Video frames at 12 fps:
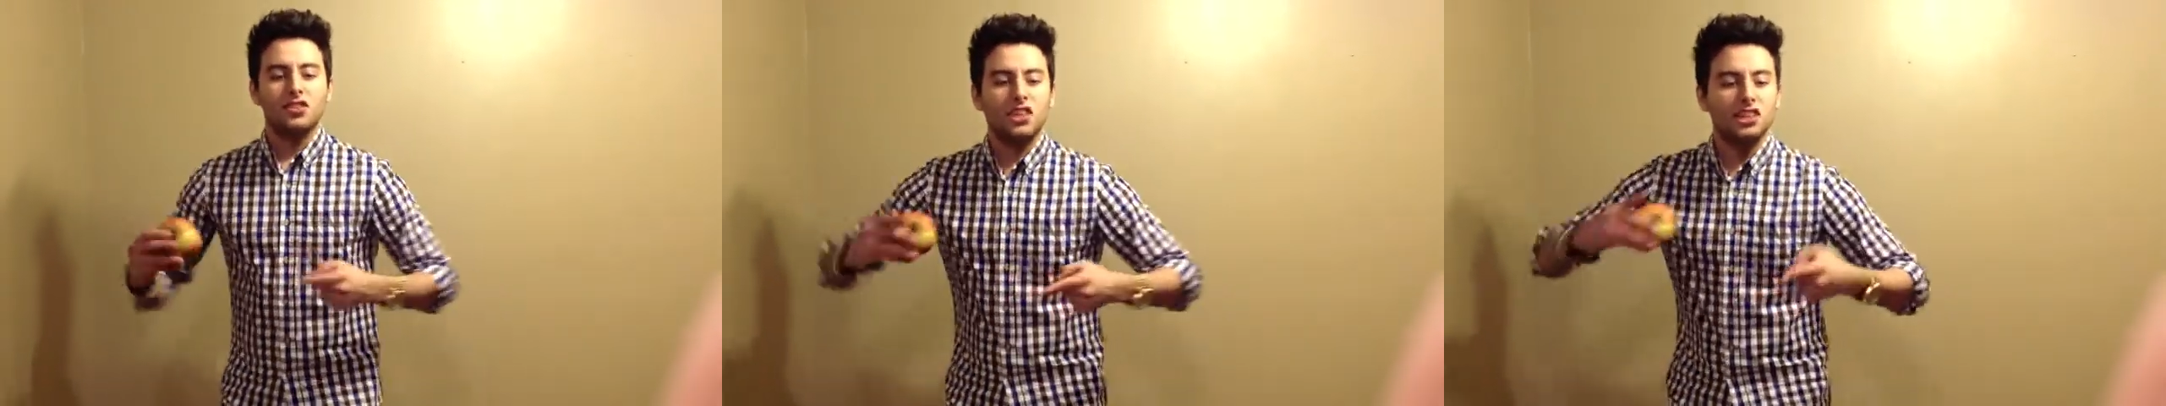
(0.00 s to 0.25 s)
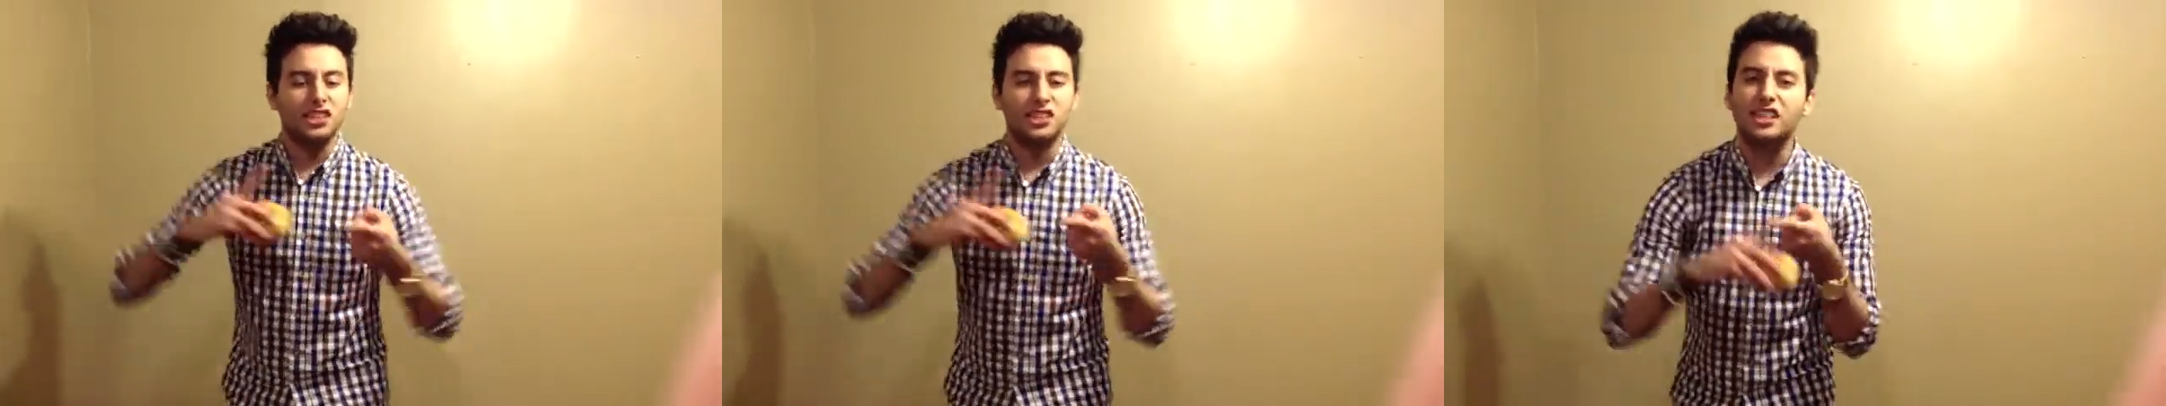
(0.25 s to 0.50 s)

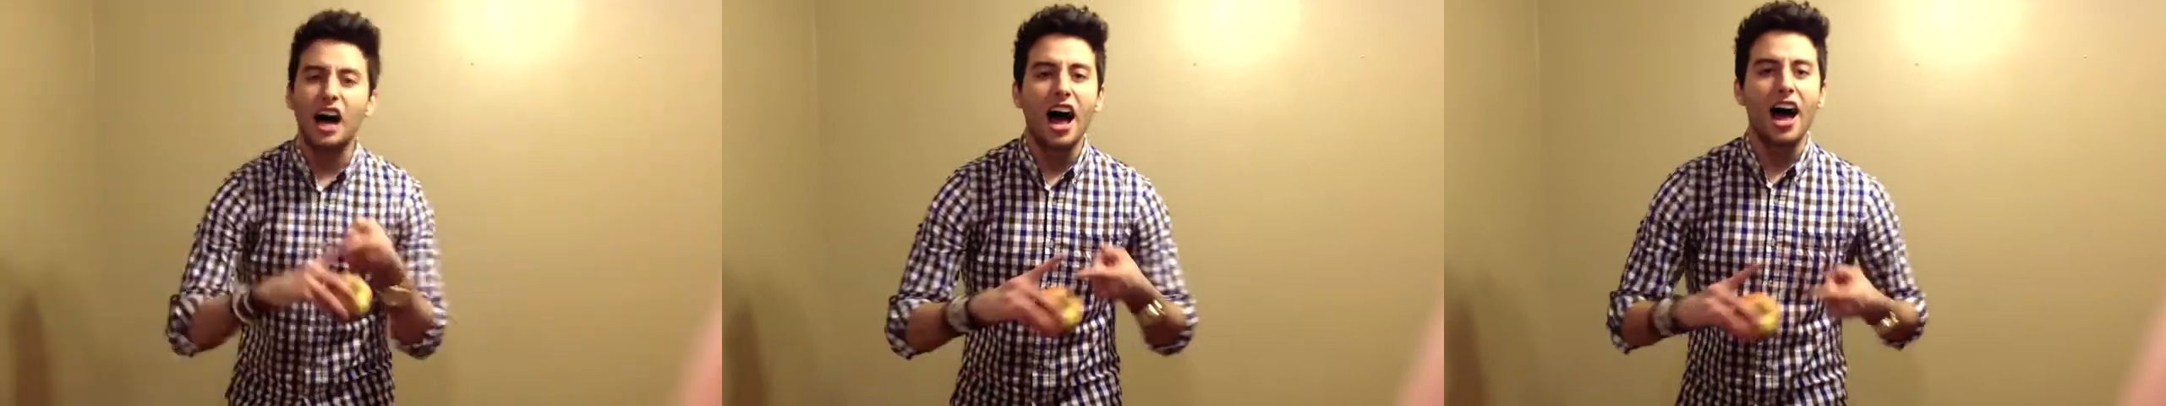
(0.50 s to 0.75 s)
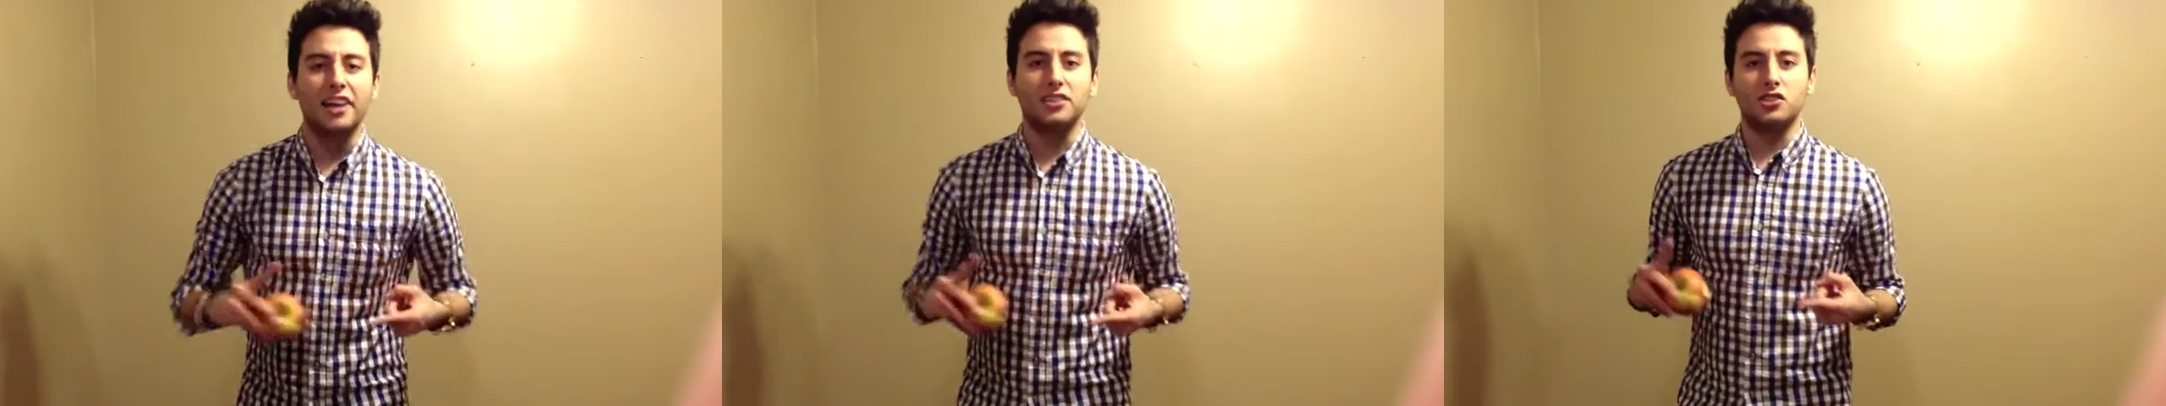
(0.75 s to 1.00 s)
The
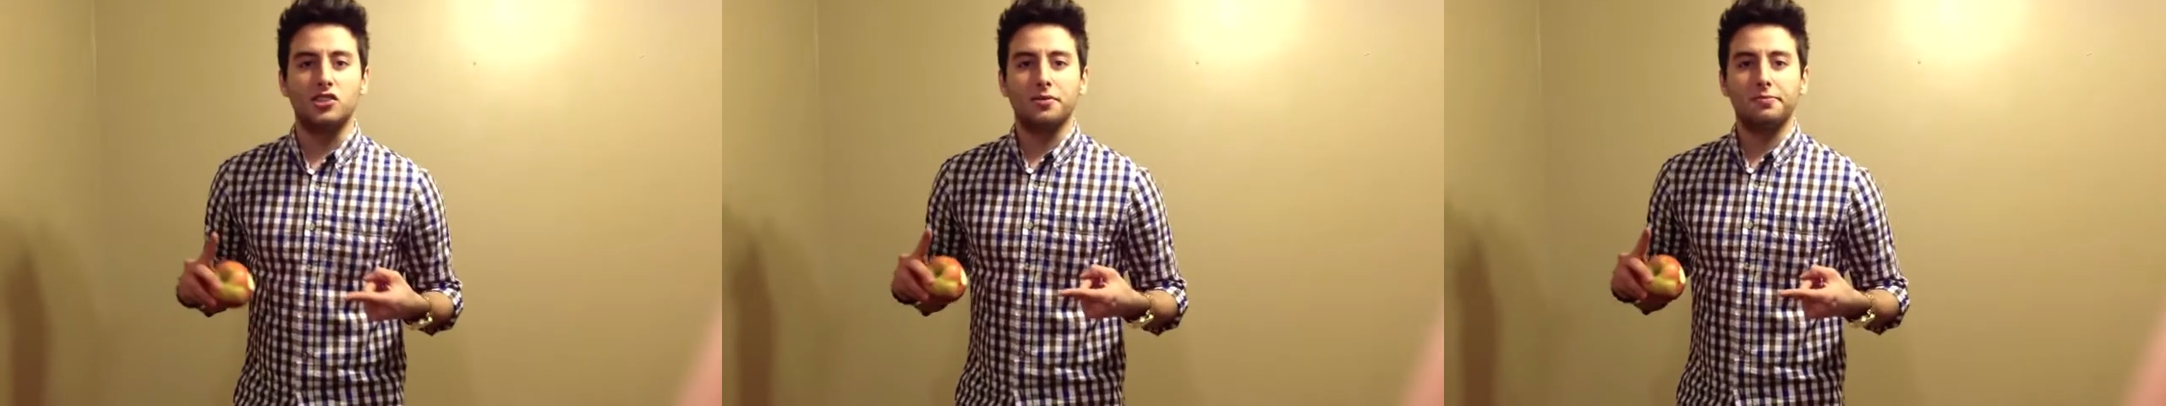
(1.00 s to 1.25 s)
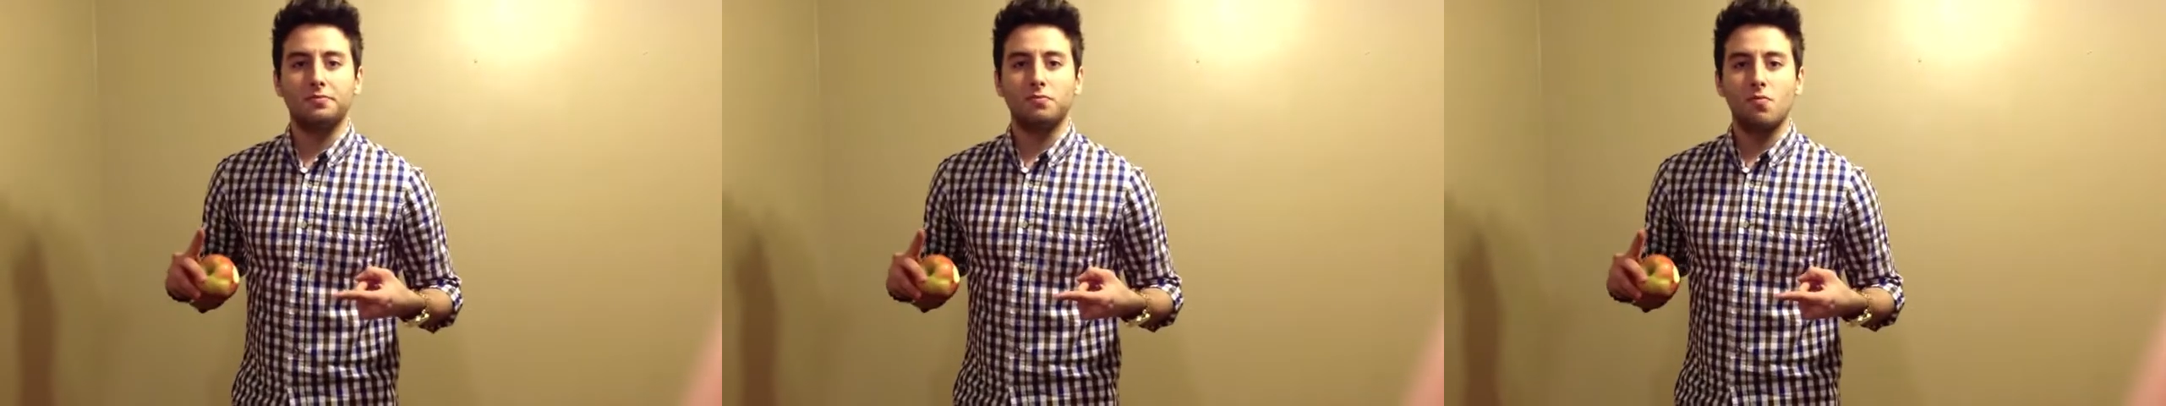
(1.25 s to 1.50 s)
designs,